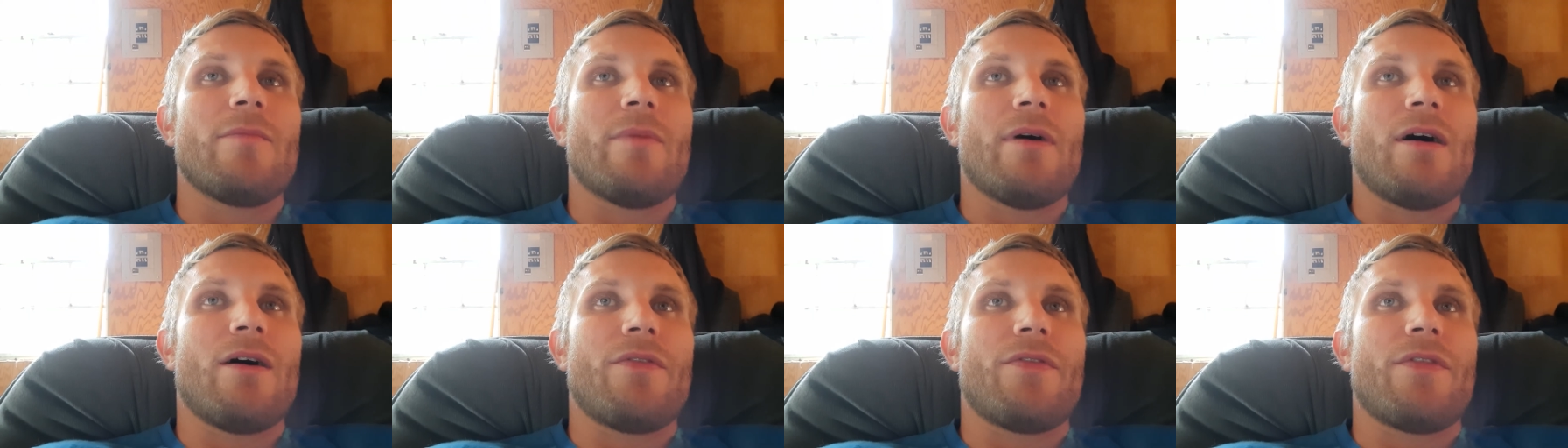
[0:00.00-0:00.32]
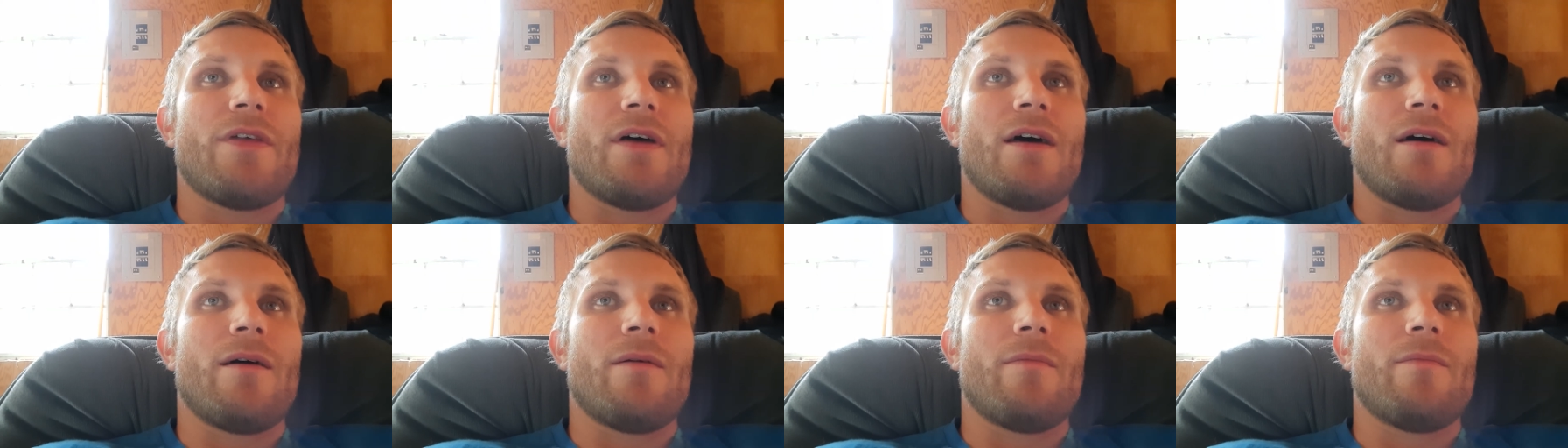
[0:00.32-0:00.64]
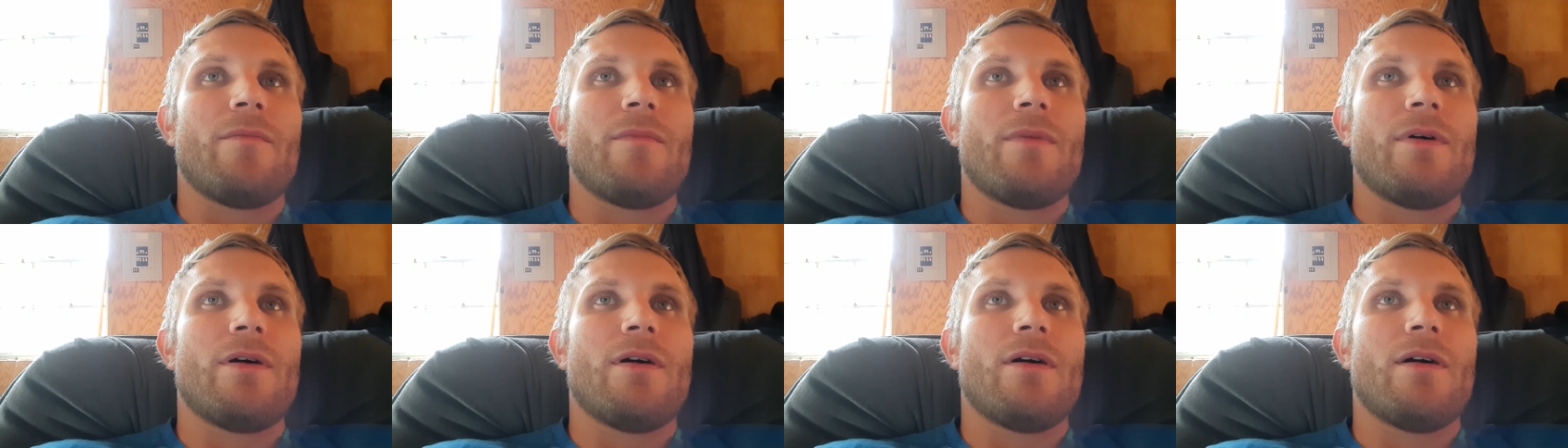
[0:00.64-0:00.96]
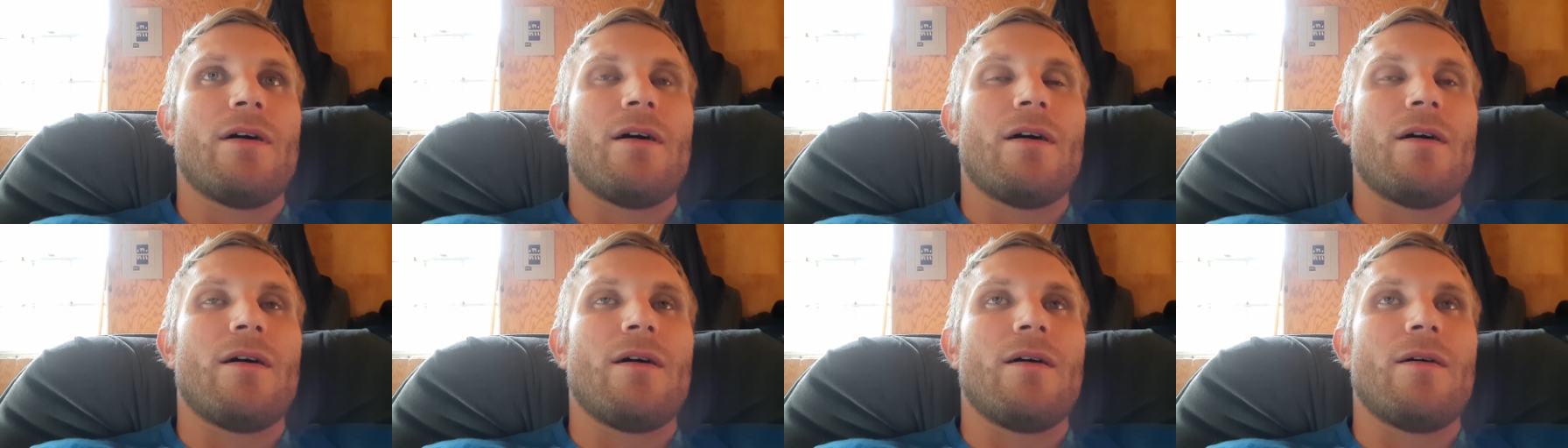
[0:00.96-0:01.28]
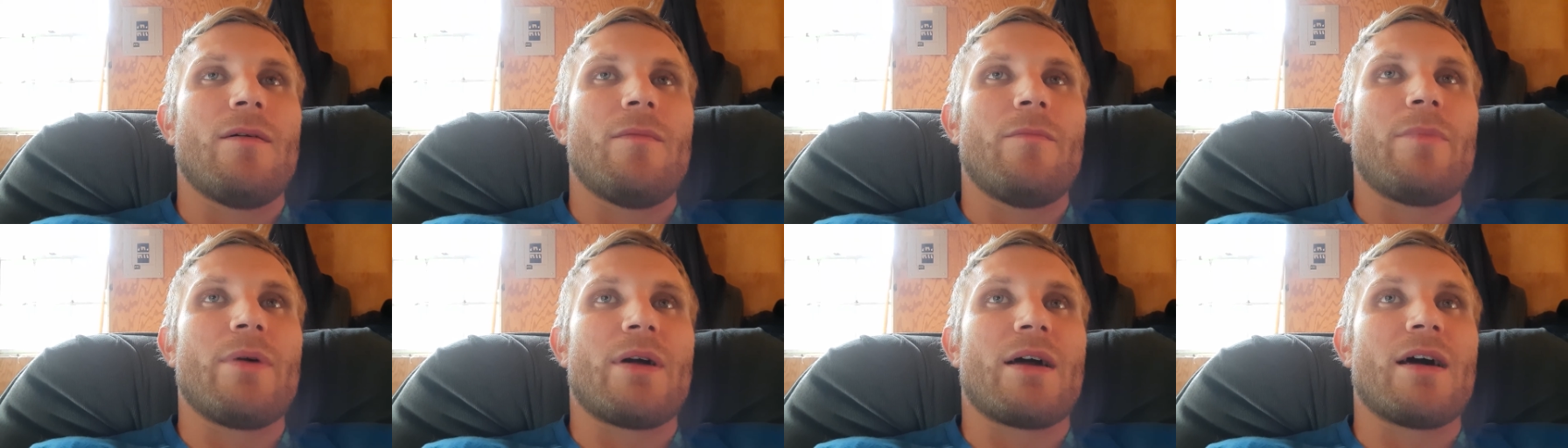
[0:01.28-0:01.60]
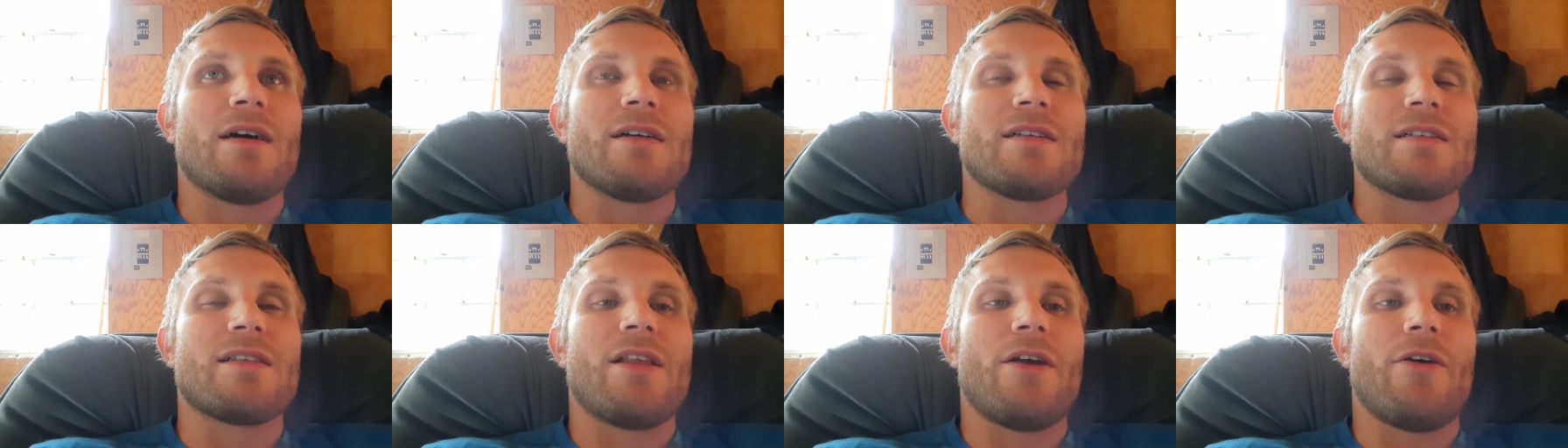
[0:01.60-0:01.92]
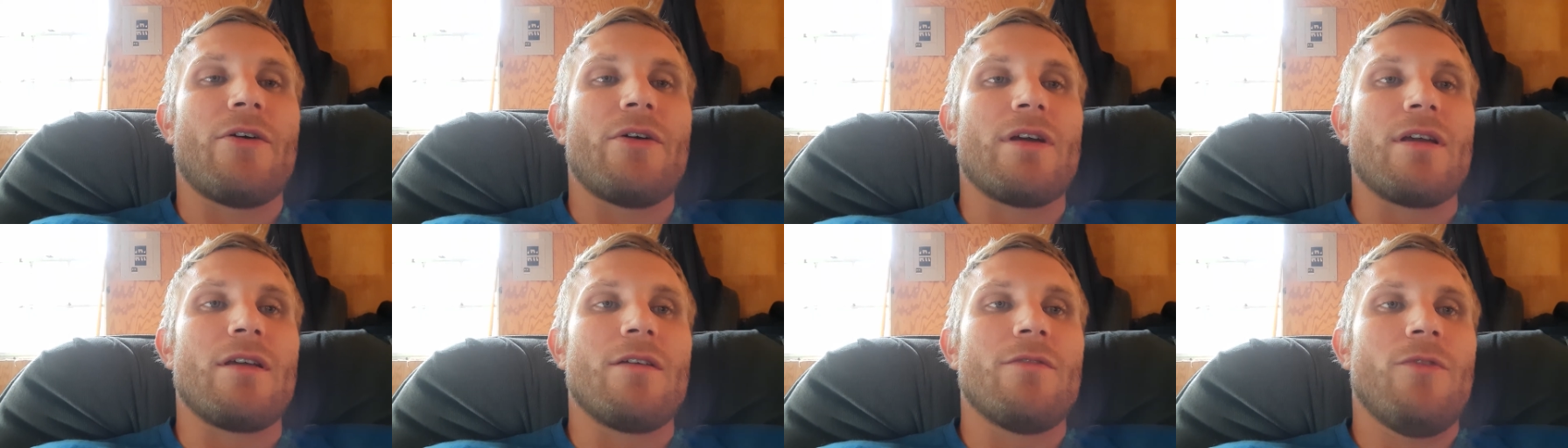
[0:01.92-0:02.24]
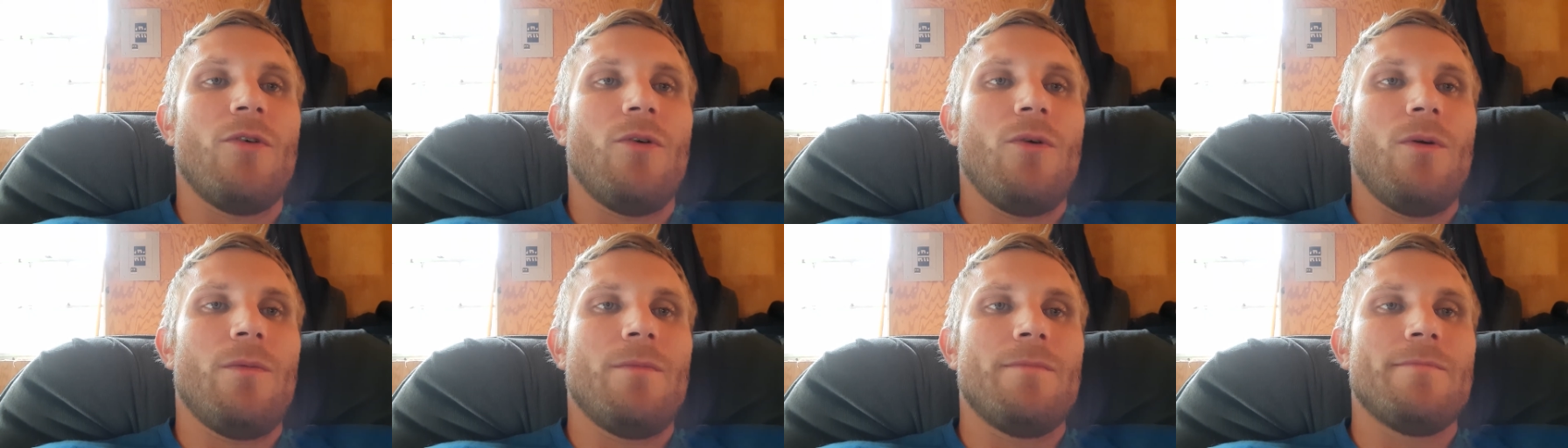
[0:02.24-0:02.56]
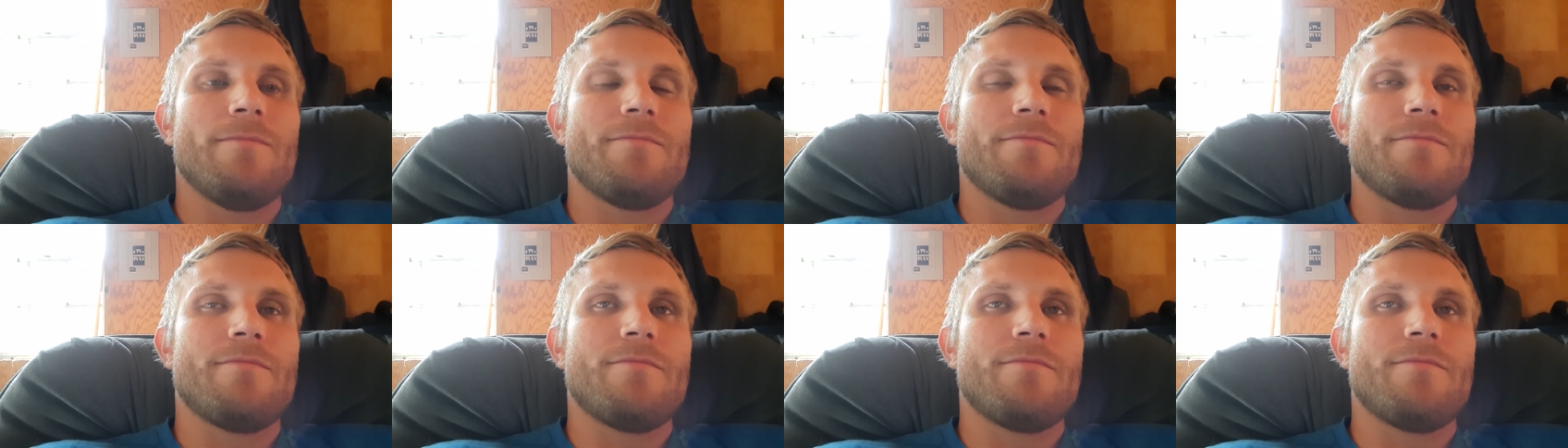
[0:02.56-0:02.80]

about them because they're evil?